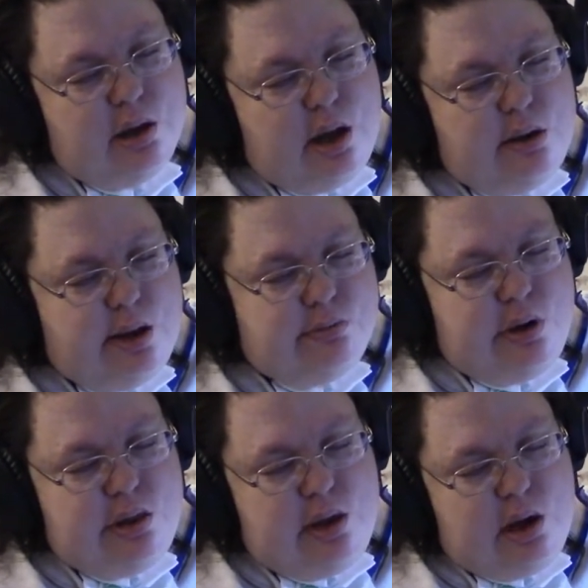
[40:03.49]
oh, I'm
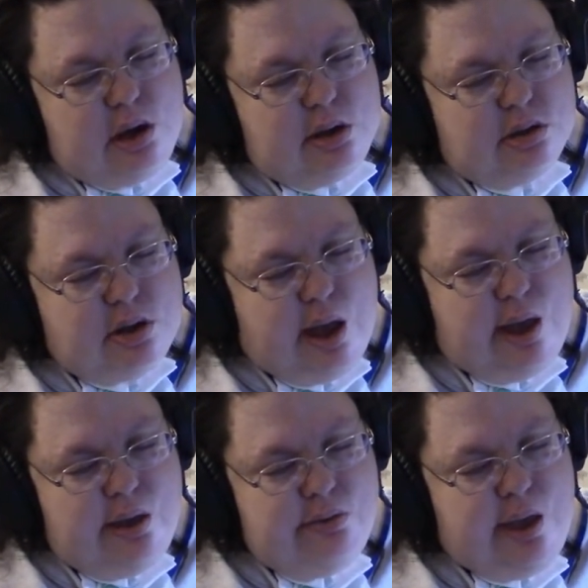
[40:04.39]
breathing hard because I
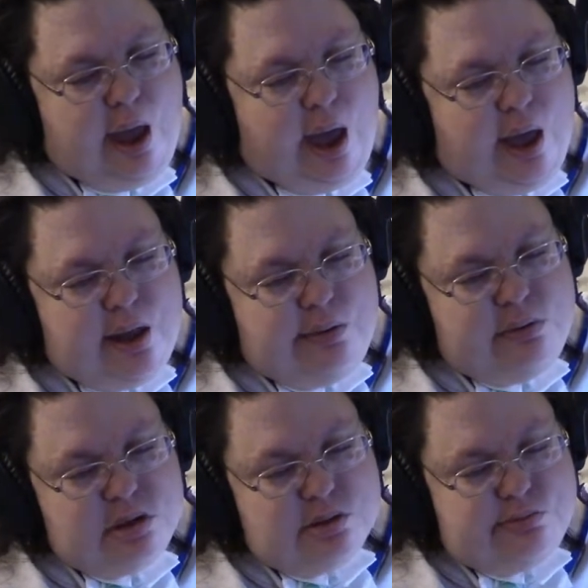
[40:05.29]
have
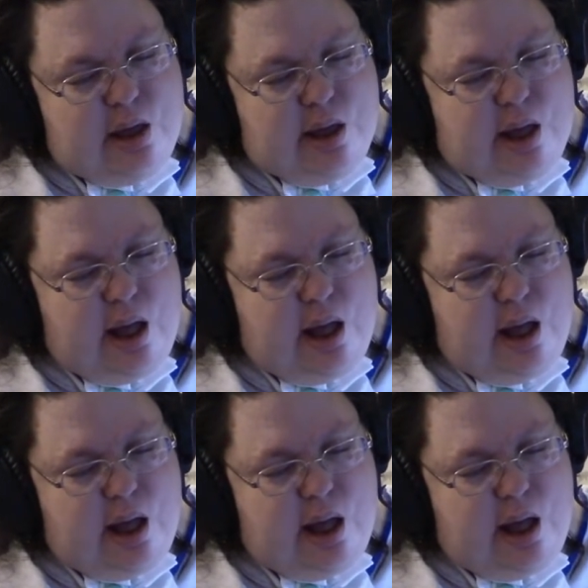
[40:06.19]
asthma.